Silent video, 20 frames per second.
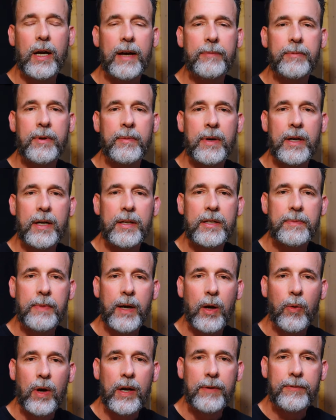I've been married to
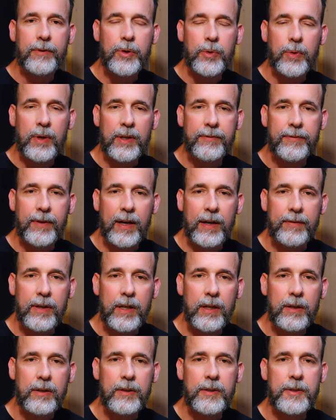my wife for 25
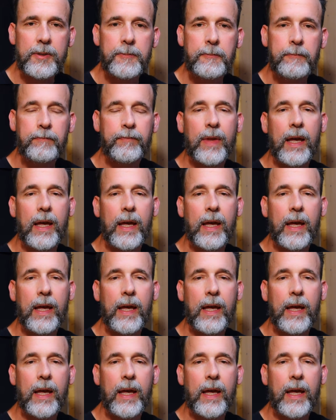years